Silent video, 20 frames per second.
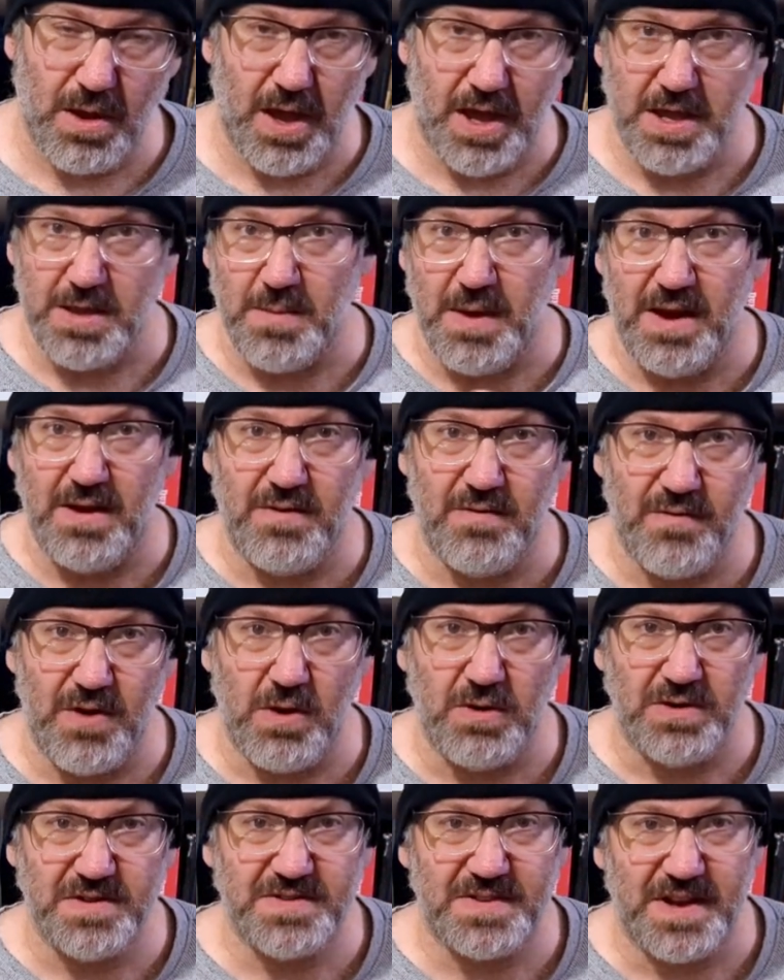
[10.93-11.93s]
you may
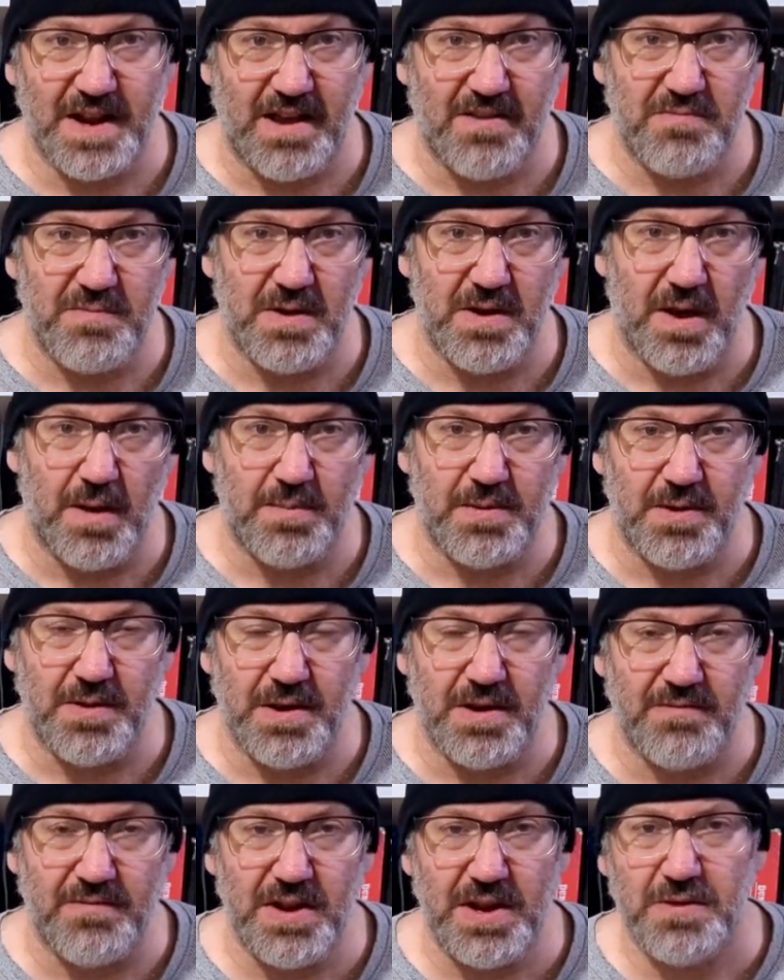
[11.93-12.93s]
notice that I've been
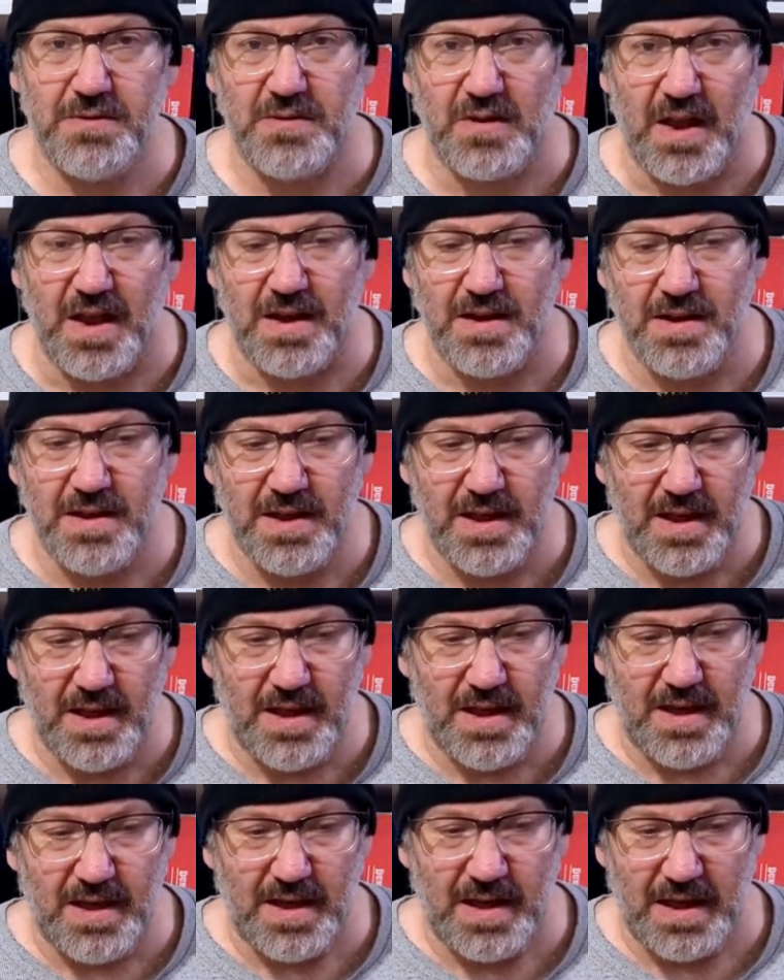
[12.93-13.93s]
uploading videos again,
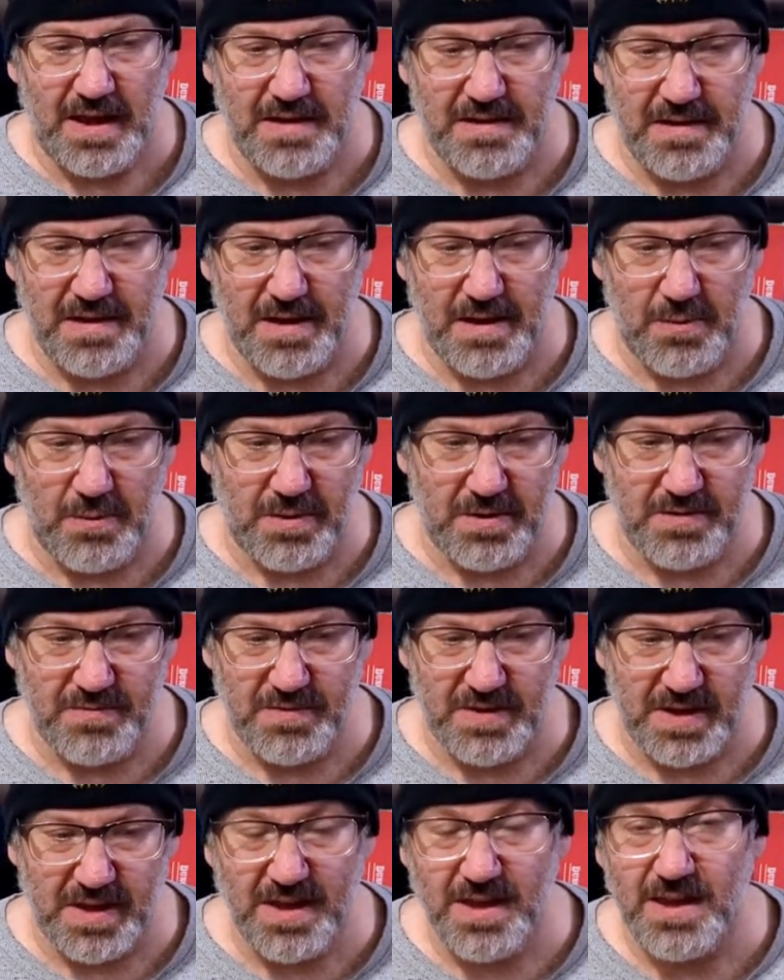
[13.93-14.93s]
and one of
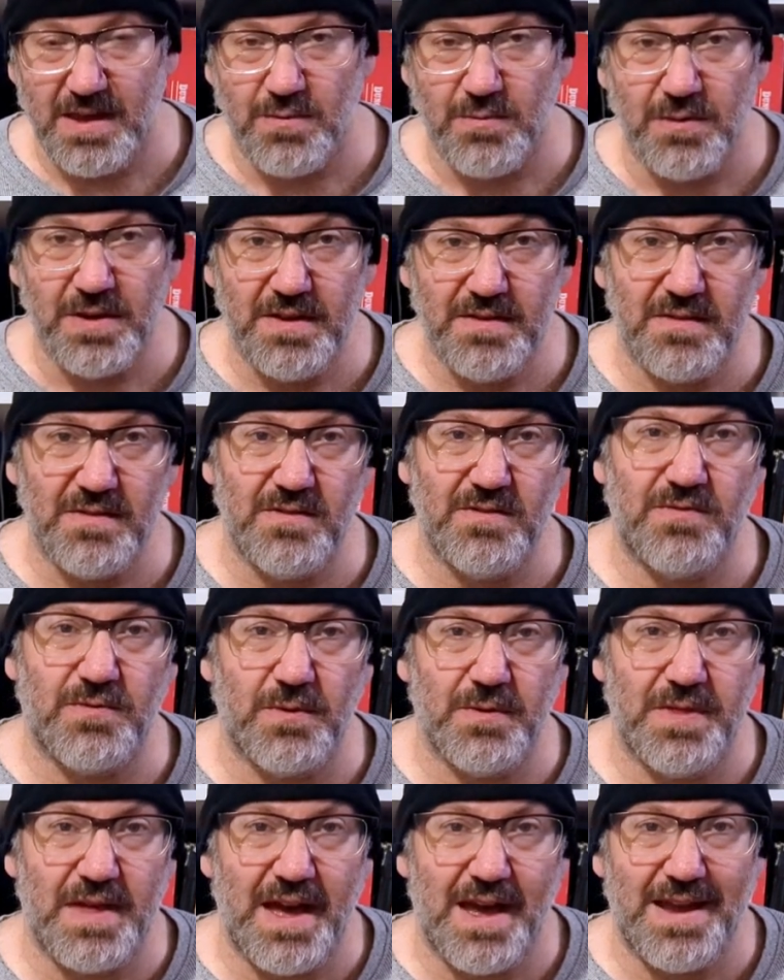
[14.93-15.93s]
the key reasons
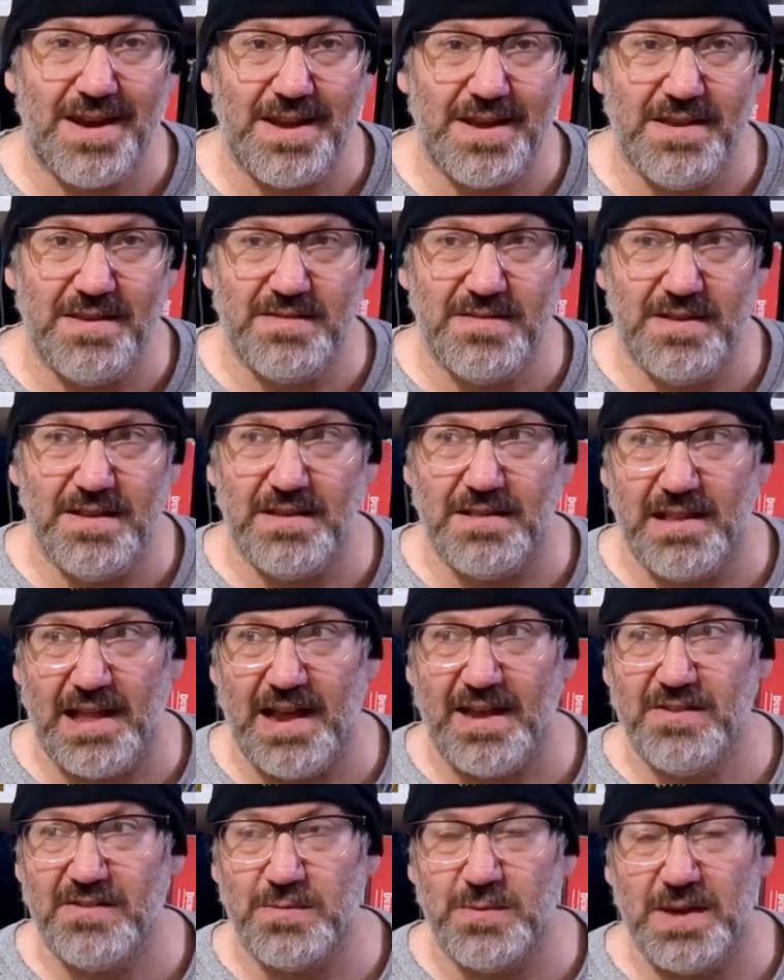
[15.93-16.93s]
for that is that
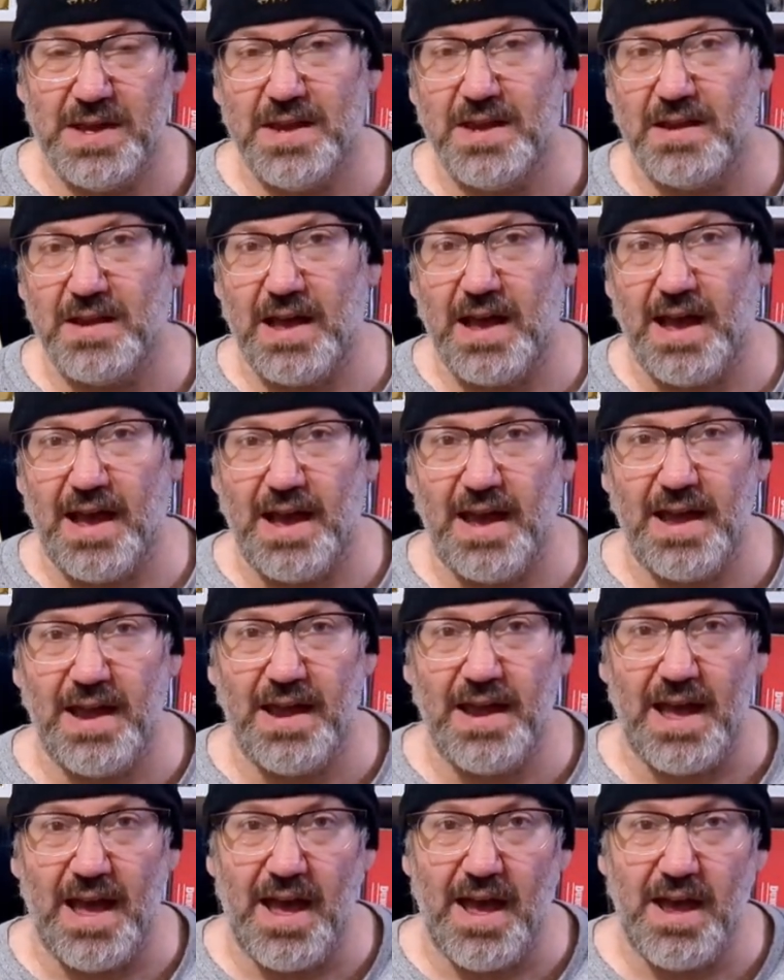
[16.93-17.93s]
last week
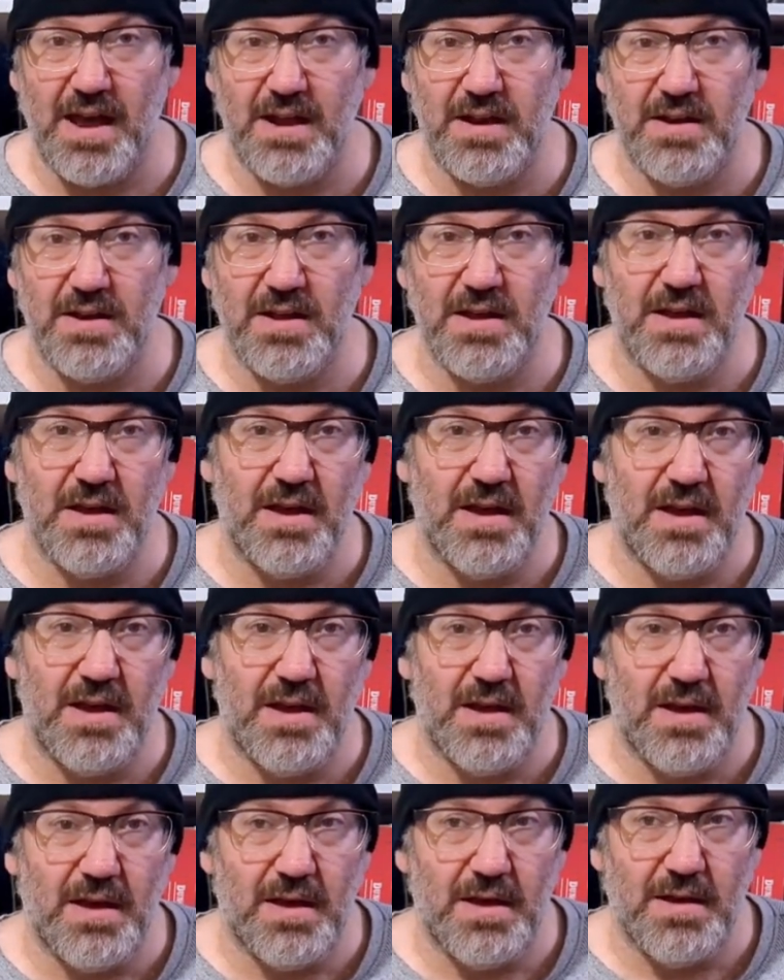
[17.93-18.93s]
I had
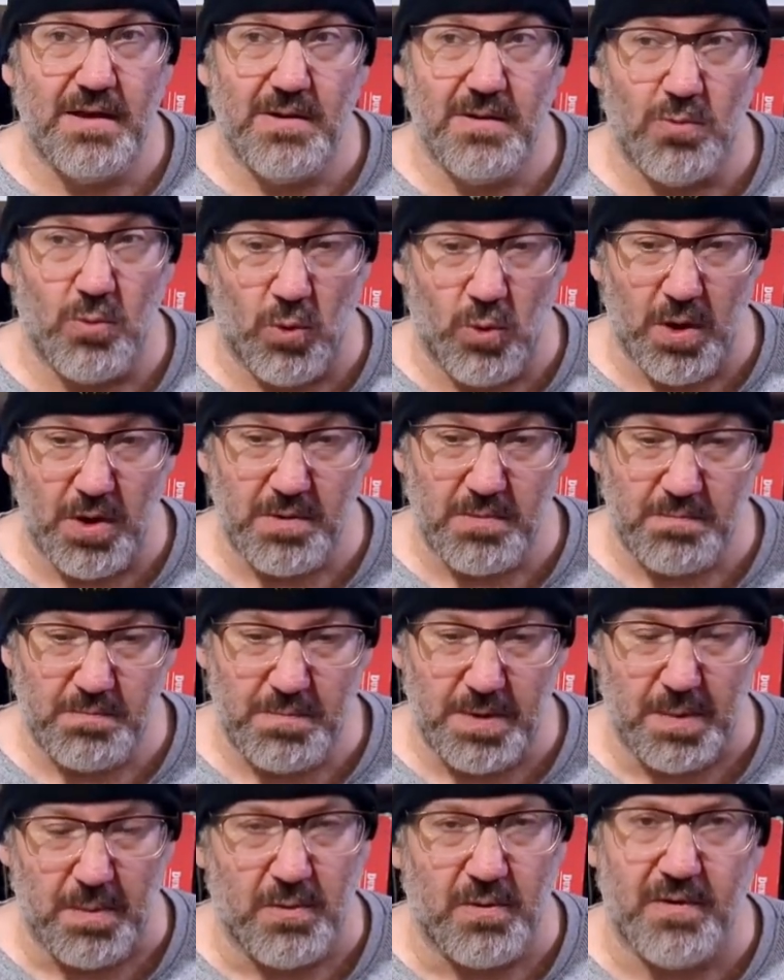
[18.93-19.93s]
what
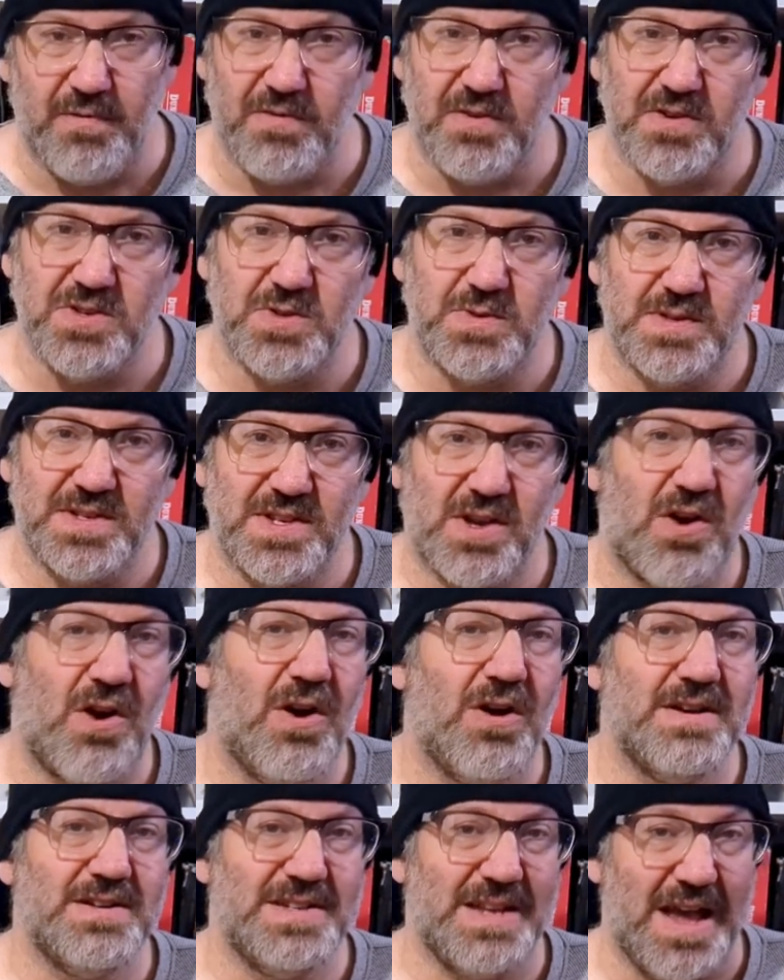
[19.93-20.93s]
people refer to as a
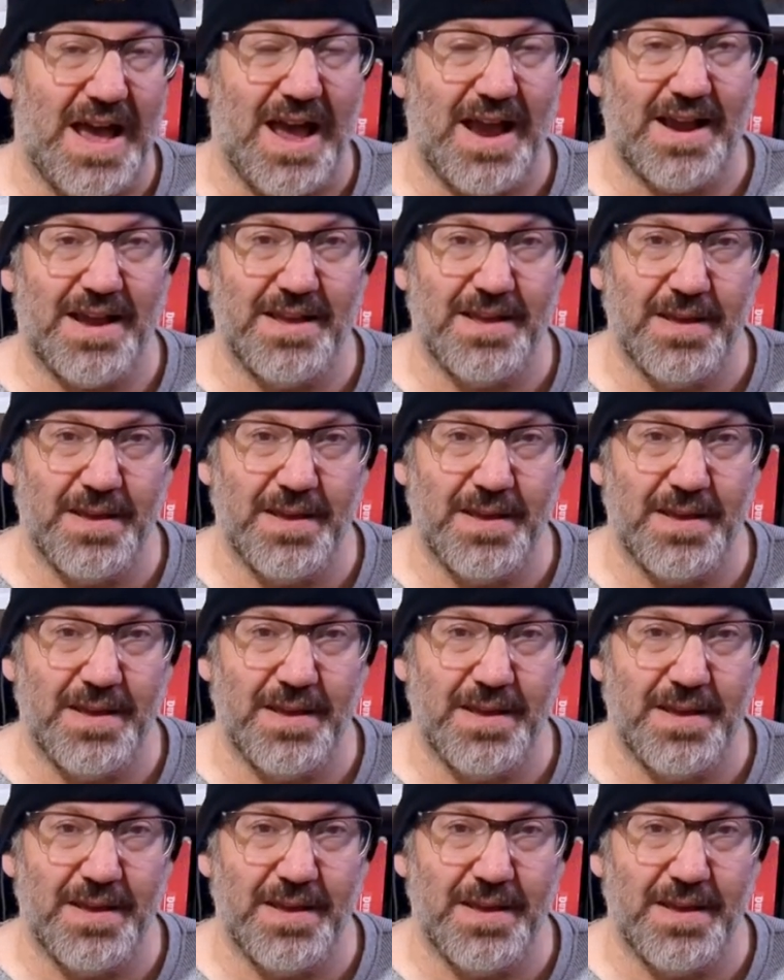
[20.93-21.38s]
heart attack,